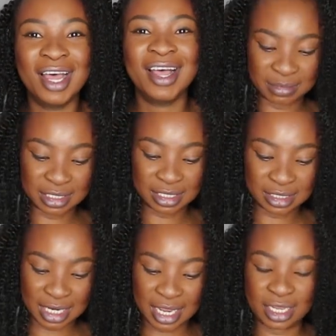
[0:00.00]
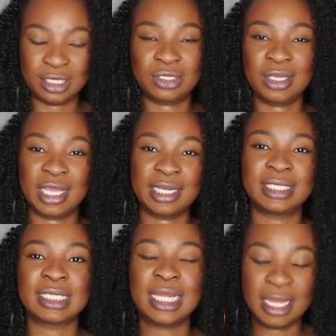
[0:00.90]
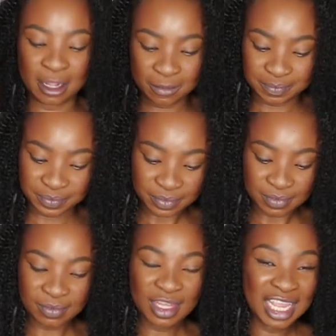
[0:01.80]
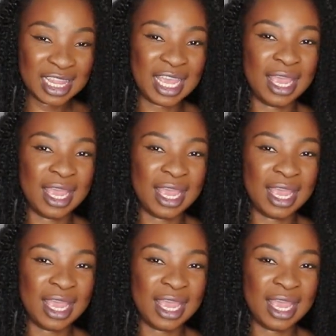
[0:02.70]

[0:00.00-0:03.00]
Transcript: I'm still trying to get the